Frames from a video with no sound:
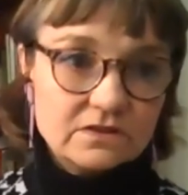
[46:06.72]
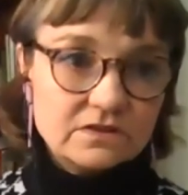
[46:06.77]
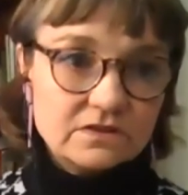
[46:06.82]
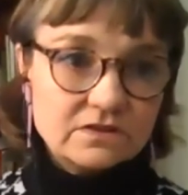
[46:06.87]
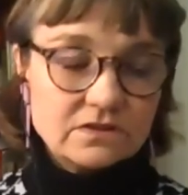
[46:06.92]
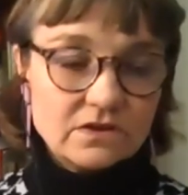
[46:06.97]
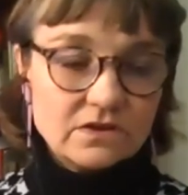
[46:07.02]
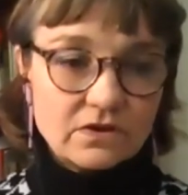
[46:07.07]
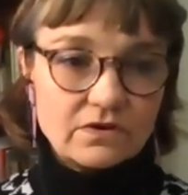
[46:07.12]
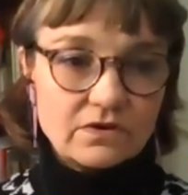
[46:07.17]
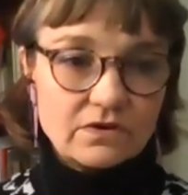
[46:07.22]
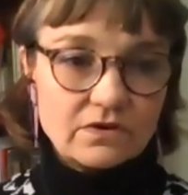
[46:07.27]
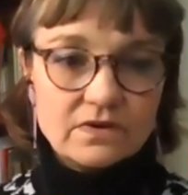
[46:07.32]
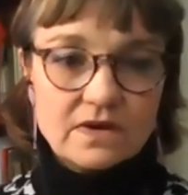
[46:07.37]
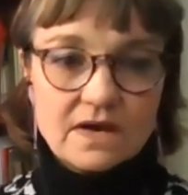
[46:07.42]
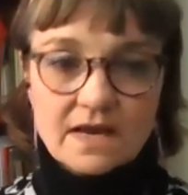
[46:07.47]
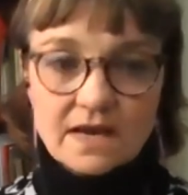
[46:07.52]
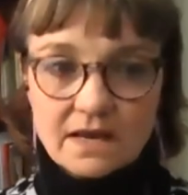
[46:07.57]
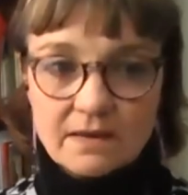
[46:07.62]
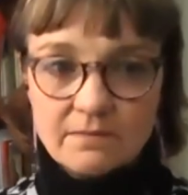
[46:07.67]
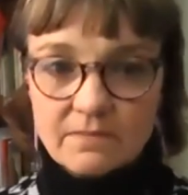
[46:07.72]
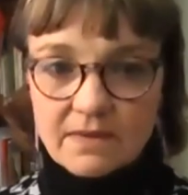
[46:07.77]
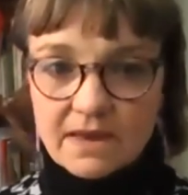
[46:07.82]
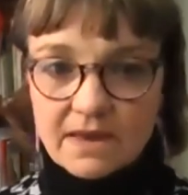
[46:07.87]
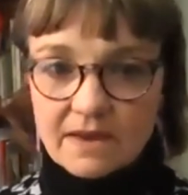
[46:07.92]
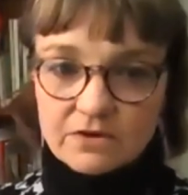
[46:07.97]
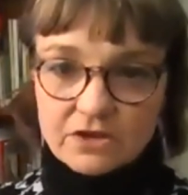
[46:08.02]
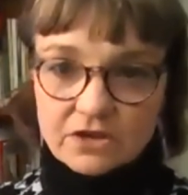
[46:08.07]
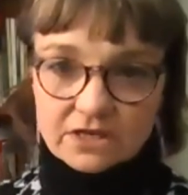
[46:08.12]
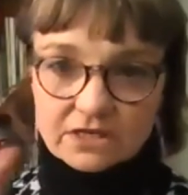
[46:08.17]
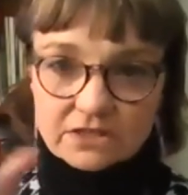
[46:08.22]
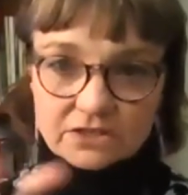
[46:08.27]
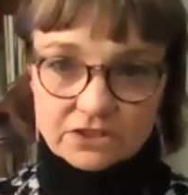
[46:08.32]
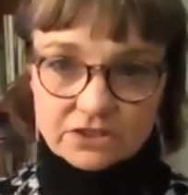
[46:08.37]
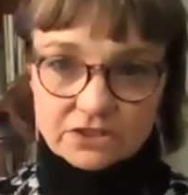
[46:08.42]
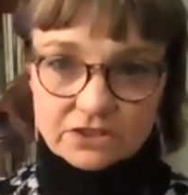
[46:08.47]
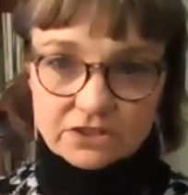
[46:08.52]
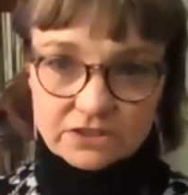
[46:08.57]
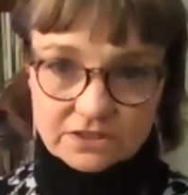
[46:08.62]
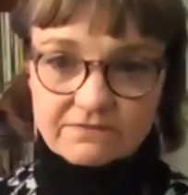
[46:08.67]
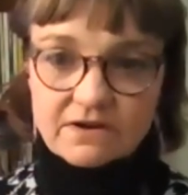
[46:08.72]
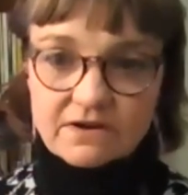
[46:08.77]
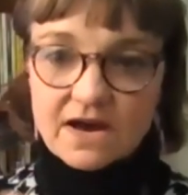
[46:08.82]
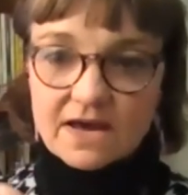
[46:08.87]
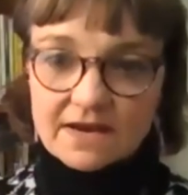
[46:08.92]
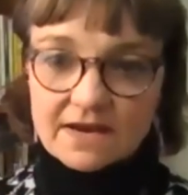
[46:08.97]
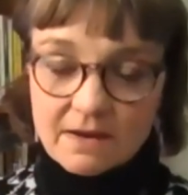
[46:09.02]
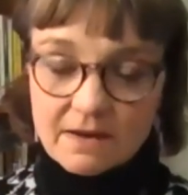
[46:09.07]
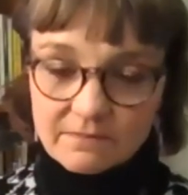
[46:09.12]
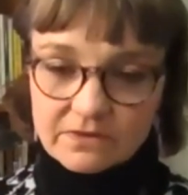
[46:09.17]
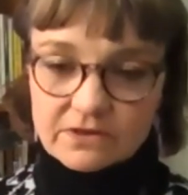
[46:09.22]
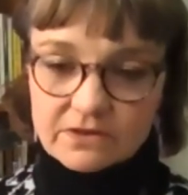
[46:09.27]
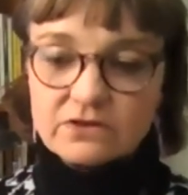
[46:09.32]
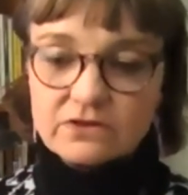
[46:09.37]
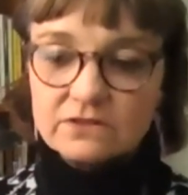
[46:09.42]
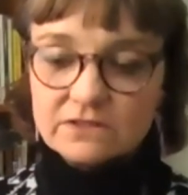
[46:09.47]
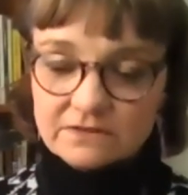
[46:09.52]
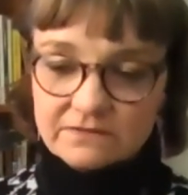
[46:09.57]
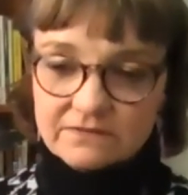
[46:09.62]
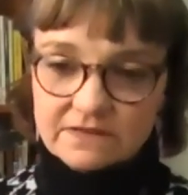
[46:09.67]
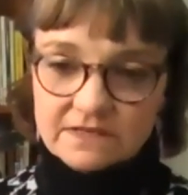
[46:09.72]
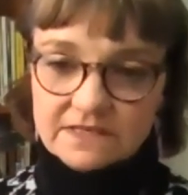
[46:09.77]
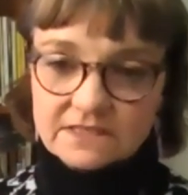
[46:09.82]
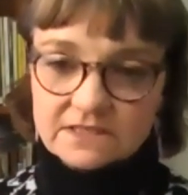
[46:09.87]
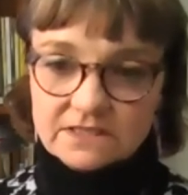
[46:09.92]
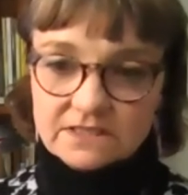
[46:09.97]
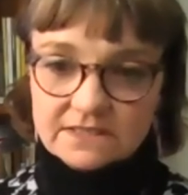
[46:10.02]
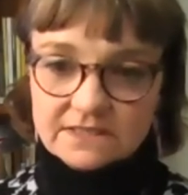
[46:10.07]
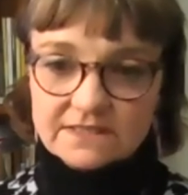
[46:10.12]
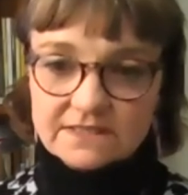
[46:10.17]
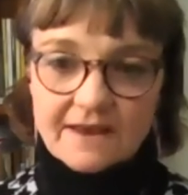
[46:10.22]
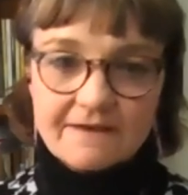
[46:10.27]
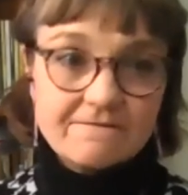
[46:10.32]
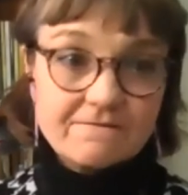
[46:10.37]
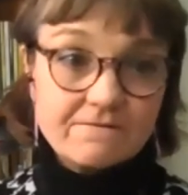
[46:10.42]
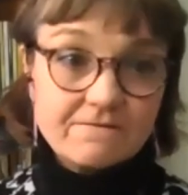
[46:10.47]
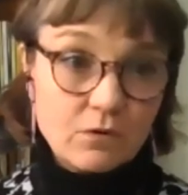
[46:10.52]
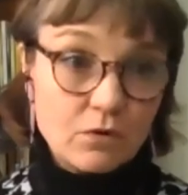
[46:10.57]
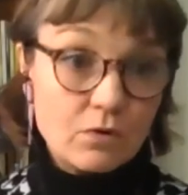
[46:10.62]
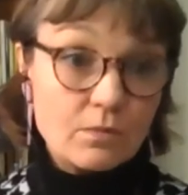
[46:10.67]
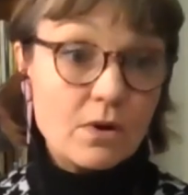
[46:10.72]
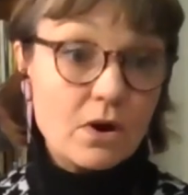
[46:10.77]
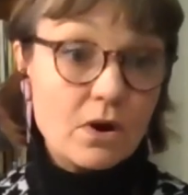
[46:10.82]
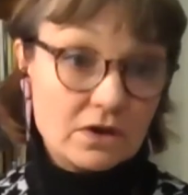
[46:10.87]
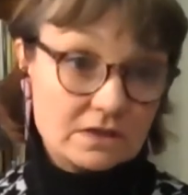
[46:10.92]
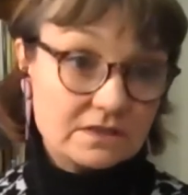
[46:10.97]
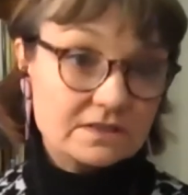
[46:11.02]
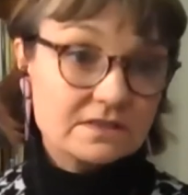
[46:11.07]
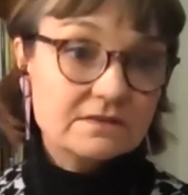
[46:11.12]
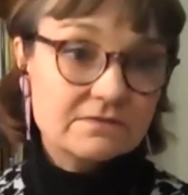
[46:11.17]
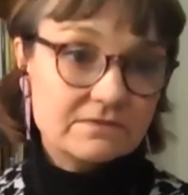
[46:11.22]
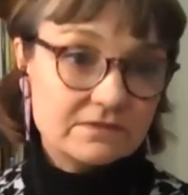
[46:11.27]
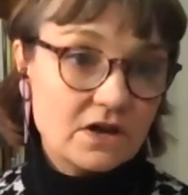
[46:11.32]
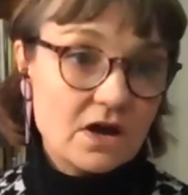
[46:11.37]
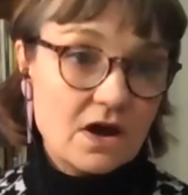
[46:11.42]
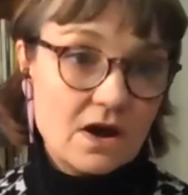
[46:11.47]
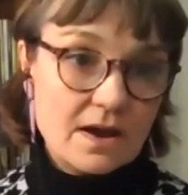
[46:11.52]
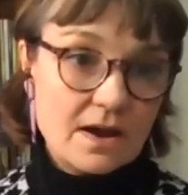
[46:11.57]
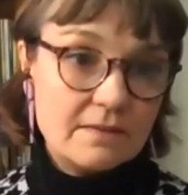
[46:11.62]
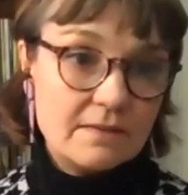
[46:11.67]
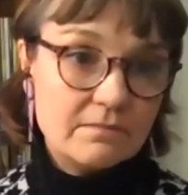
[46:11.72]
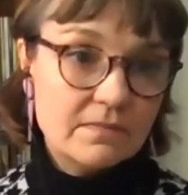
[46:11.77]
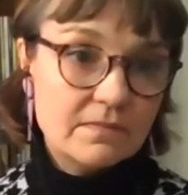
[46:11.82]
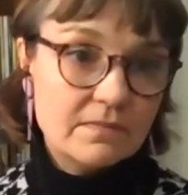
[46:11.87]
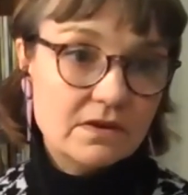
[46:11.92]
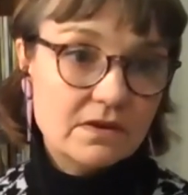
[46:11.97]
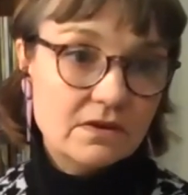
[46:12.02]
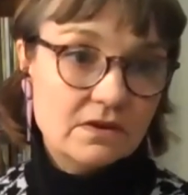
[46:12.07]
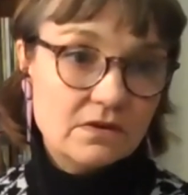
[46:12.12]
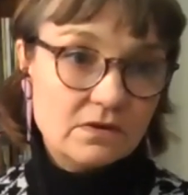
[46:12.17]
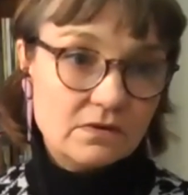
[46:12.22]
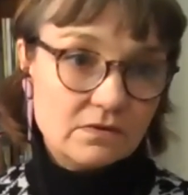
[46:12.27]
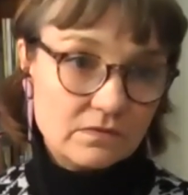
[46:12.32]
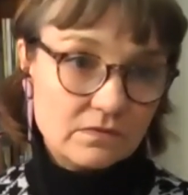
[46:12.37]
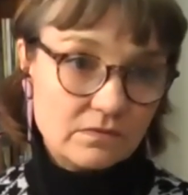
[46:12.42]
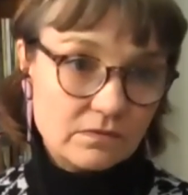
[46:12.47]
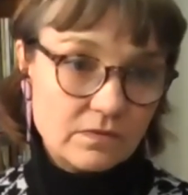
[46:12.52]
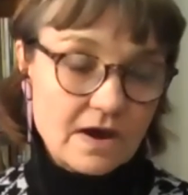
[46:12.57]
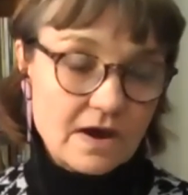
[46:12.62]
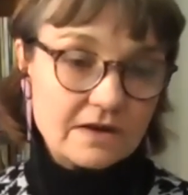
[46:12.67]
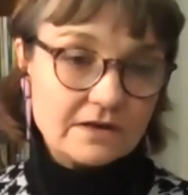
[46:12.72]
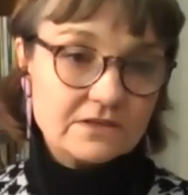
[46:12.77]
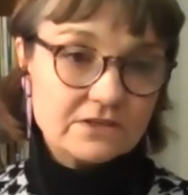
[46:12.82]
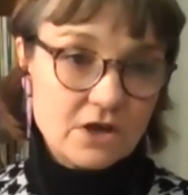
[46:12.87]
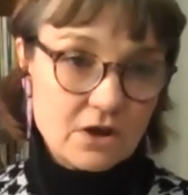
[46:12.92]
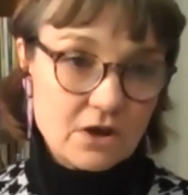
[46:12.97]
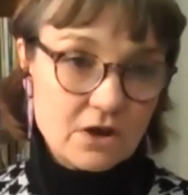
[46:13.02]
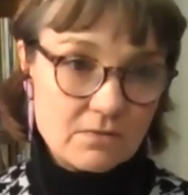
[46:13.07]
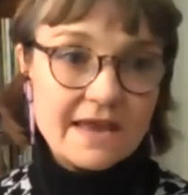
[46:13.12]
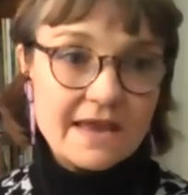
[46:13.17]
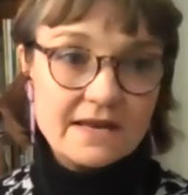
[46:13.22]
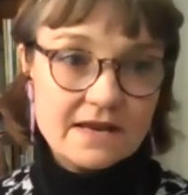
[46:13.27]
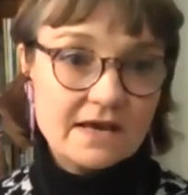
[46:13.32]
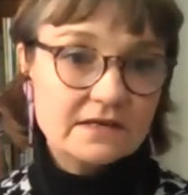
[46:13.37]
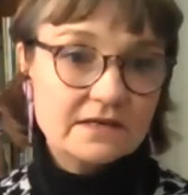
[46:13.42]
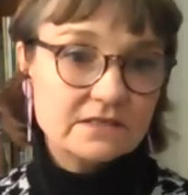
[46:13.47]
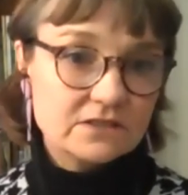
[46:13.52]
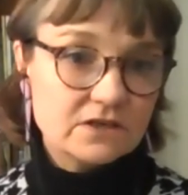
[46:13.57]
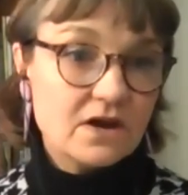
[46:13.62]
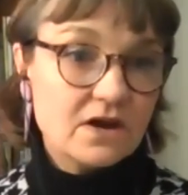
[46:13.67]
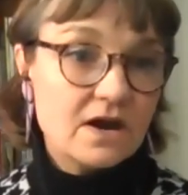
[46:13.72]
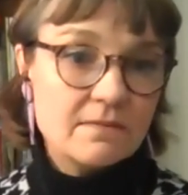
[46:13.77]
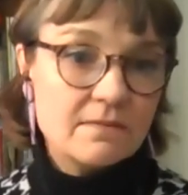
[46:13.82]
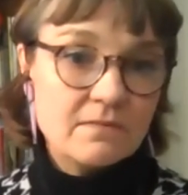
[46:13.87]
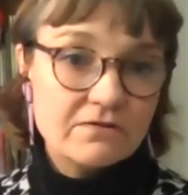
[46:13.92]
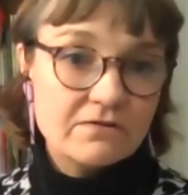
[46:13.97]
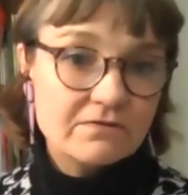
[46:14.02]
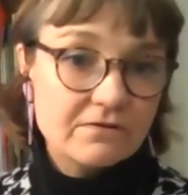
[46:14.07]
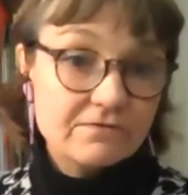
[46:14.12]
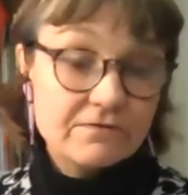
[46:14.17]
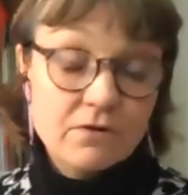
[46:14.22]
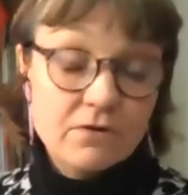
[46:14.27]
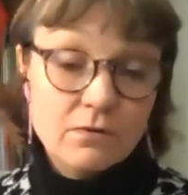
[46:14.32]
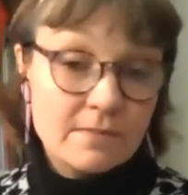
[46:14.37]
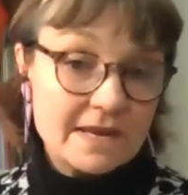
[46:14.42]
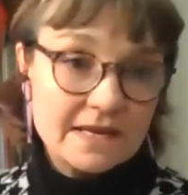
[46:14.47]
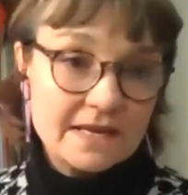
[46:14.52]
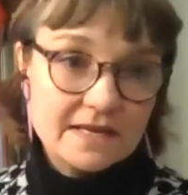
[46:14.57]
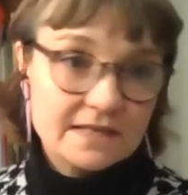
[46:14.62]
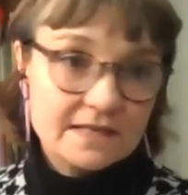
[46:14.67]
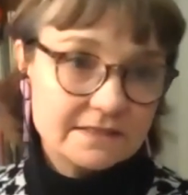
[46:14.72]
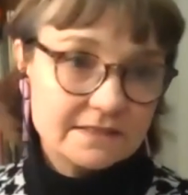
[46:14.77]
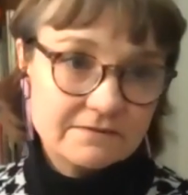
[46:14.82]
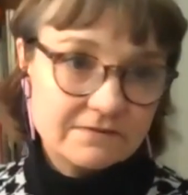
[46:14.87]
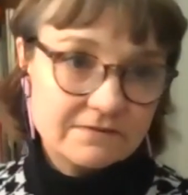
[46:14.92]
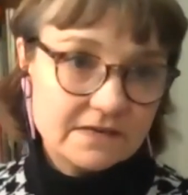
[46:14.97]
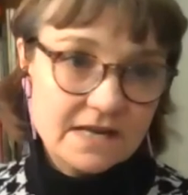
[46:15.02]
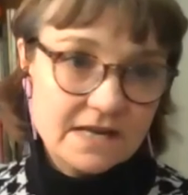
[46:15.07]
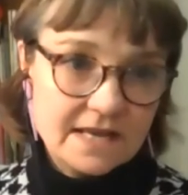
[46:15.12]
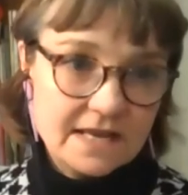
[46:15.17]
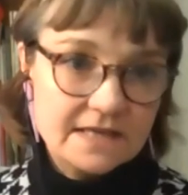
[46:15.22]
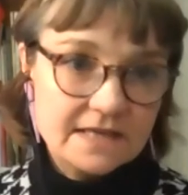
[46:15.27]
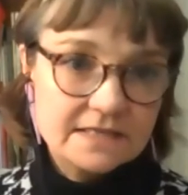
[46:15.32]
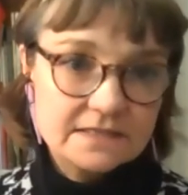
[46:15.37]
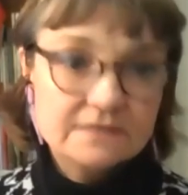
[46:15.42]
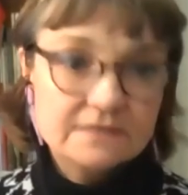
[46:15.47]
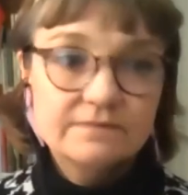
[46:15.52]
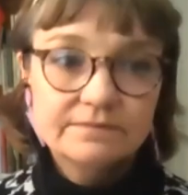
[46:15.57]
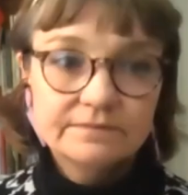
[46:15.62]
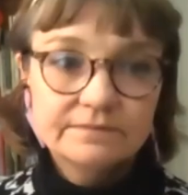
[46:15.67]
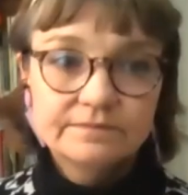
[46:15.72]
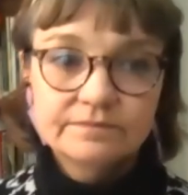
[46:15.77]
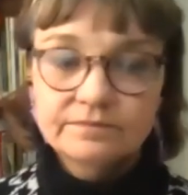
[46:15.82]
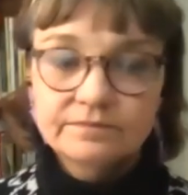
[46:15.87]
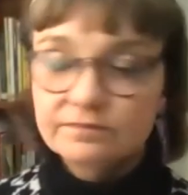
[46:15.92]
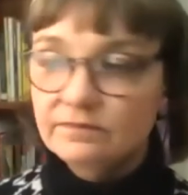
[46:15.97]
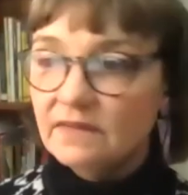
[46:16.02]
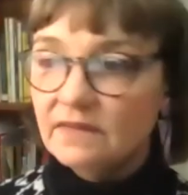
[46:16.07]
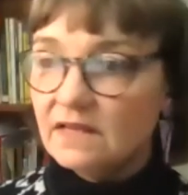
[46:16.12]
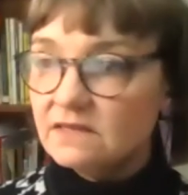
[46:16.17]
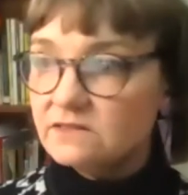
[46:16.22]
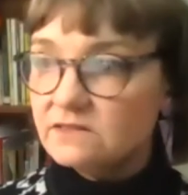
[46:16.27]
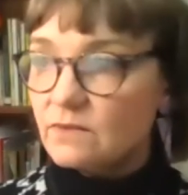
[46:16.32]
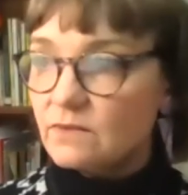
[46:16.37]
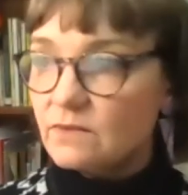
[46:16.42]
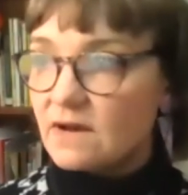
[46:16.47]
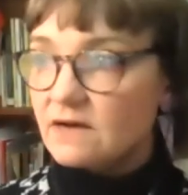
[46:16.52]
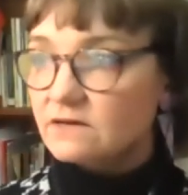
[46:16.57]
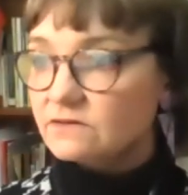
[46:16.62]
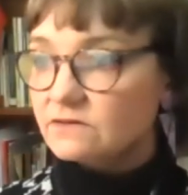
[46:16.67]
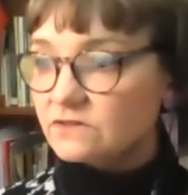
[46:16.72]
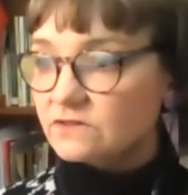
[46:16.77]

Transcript: So, um, and you can just divide up the use of it into, say, four pockets of time, one domain at a time over four meetings if you need as well.